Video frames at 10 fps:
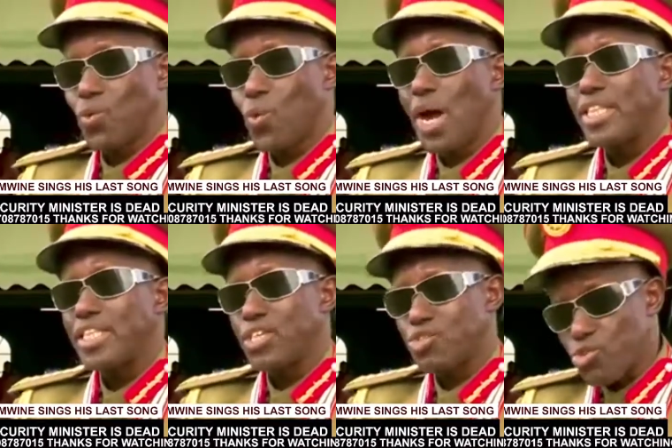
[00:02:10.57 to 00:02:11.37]
What
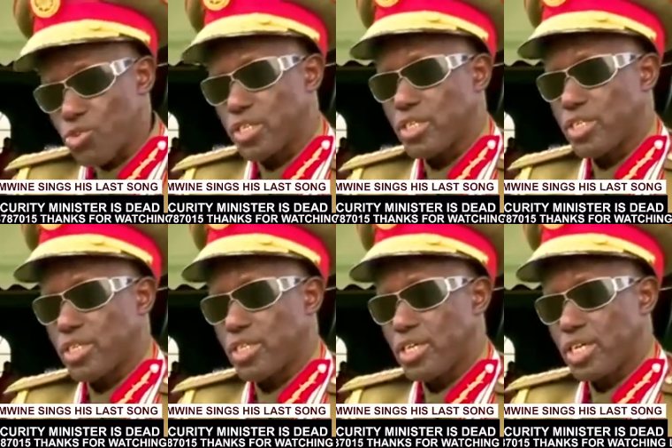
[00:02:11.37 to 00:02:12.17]
a joy
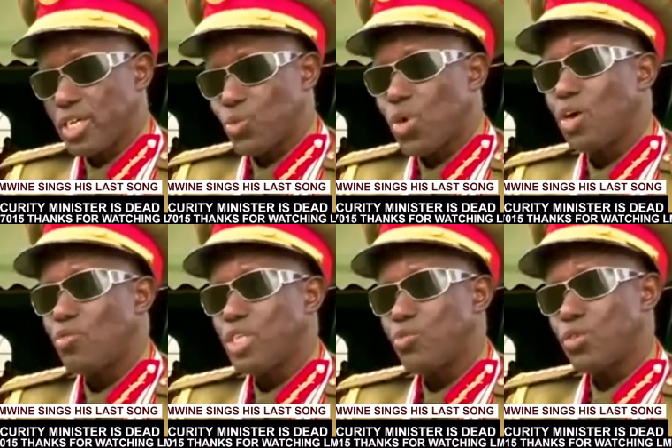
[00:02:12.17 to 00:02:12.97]
to have
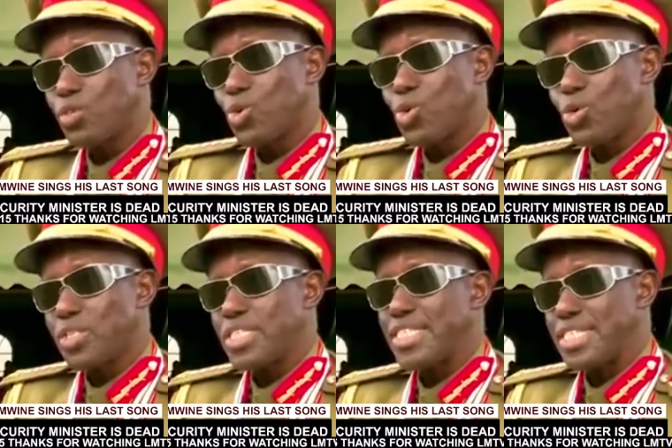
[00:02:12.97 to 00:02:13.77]
lived all
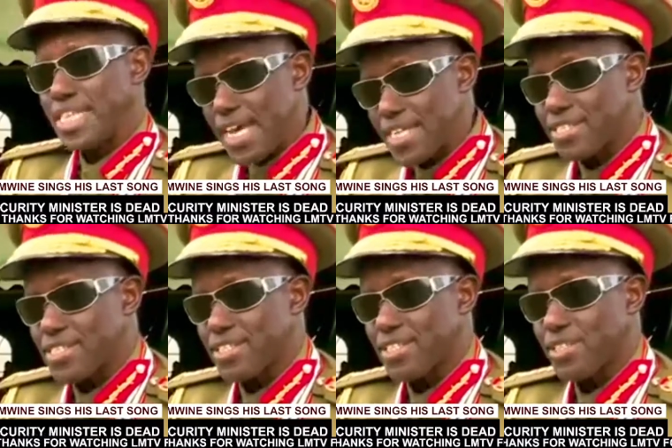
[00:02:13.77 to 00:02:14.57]
these years